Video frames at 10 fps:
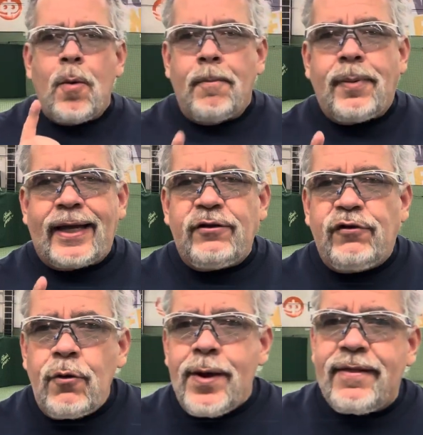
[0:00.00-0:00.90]
By
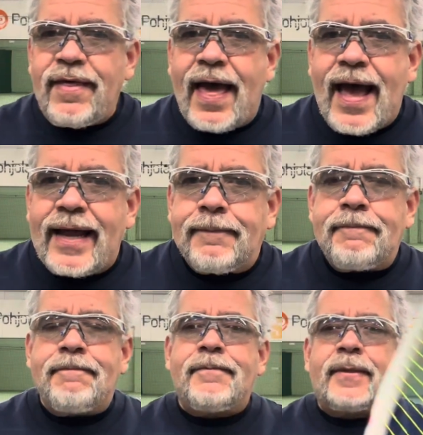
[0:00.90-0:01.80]
doing that,
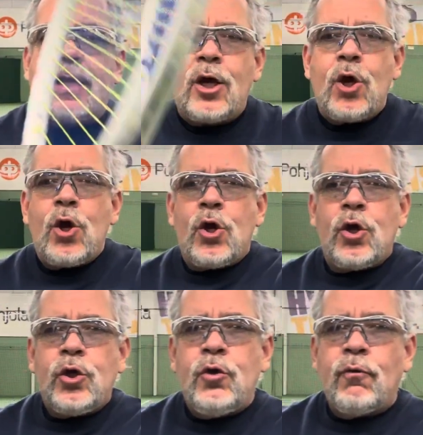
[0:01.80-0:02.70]

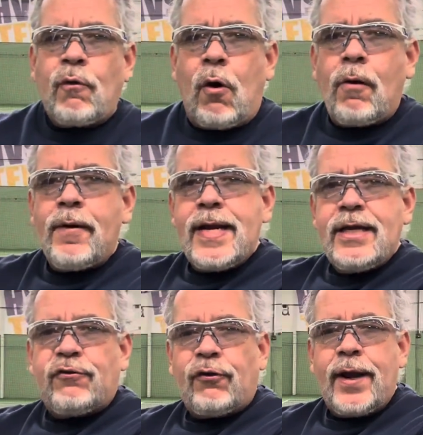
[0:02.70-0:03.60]
you're already
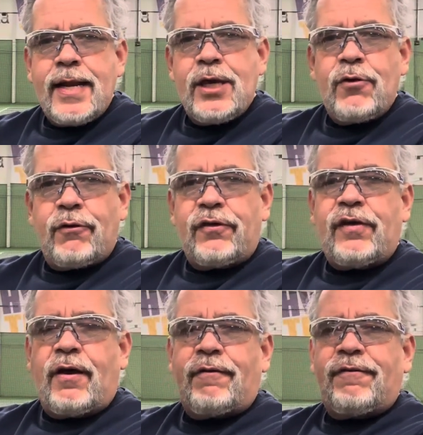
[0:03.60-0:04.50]
training
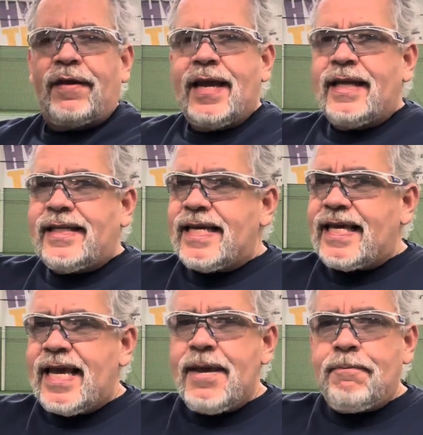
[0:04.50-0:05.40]
yourself to
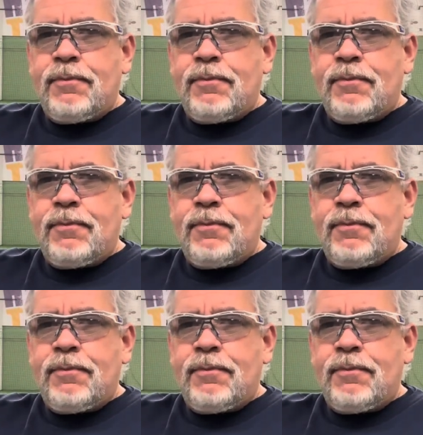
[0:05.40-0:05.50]
keep